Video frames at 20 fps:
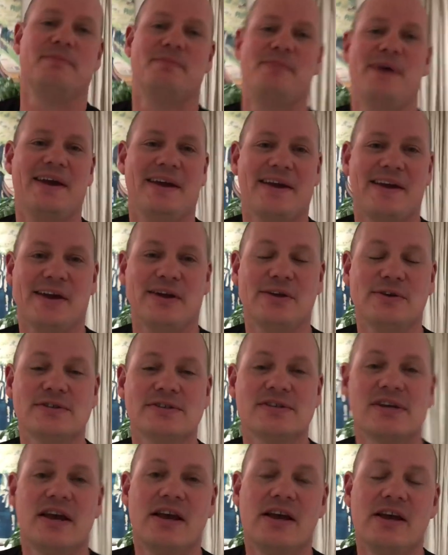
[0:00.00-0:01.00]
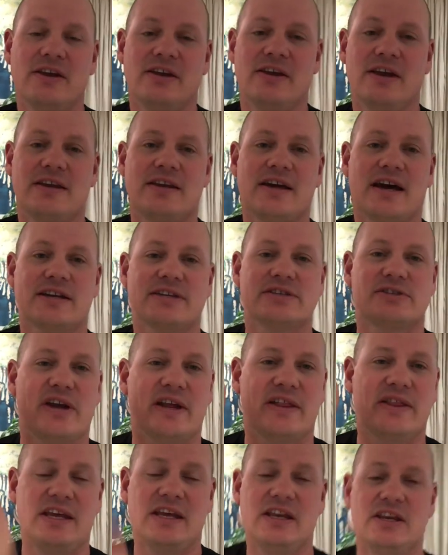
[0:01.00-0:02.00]
P&Ls. You need to
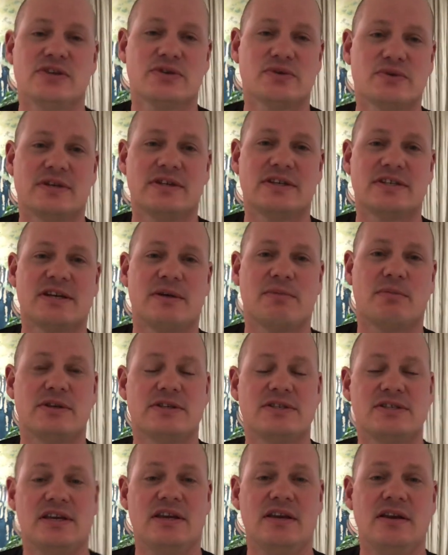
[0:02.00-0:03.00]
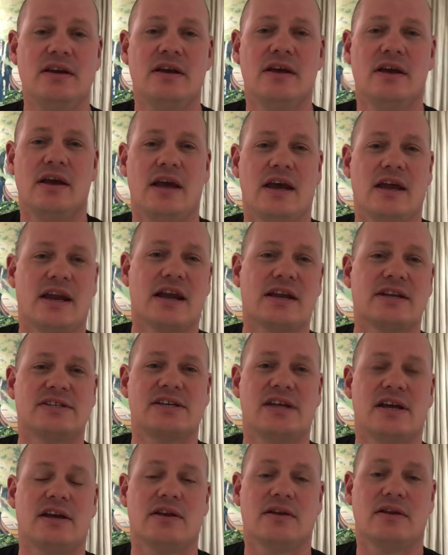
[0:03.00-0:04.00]
understand the industry that someone's in and
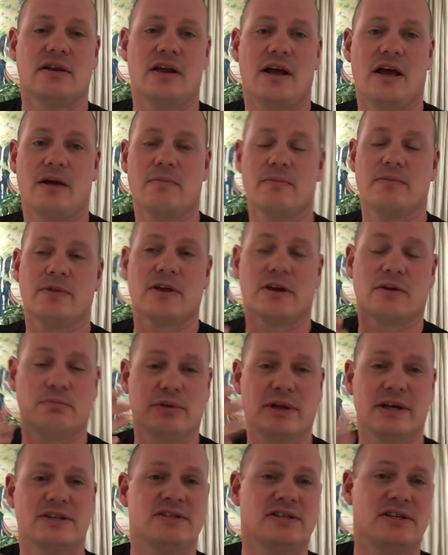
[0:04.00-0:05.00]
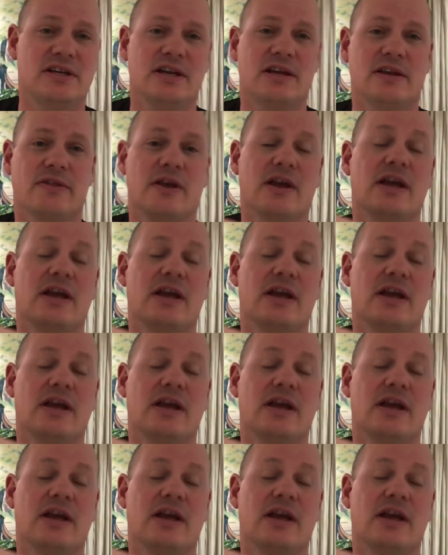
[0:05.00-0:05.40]
understand the complexity